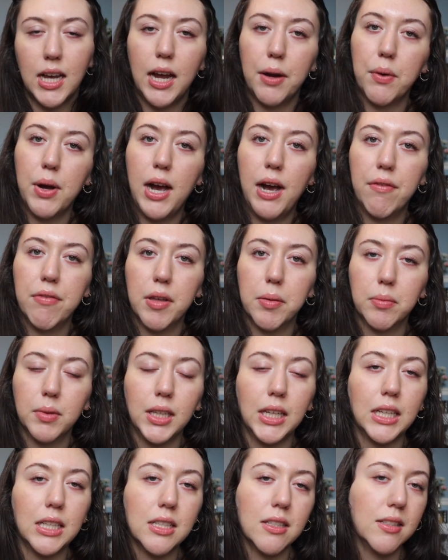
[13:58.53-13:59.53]
I will have them
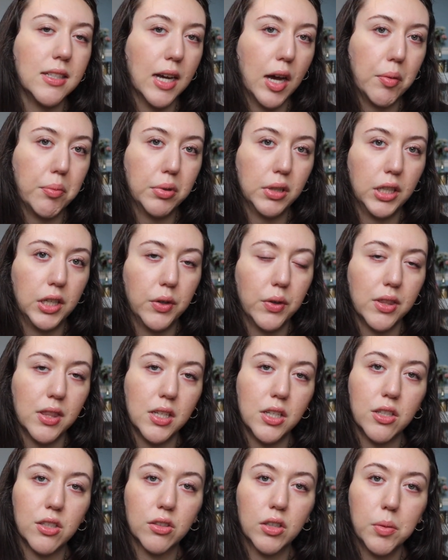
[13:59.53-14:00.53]
linked down below in the
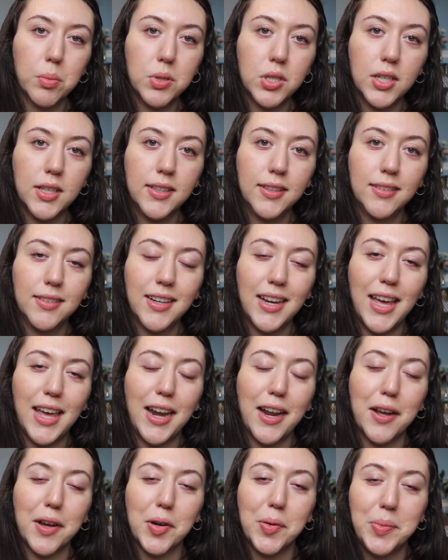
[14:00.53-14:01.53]
description, and
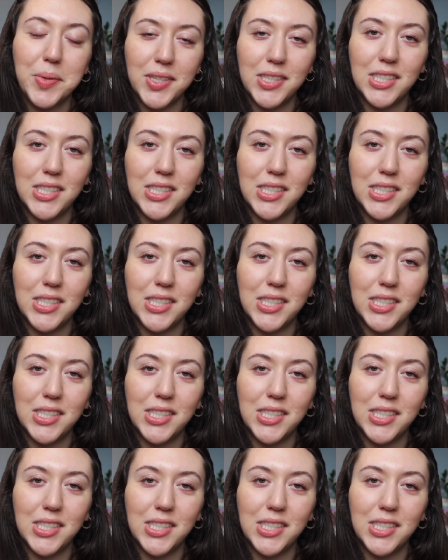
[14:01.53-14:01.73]
I hope to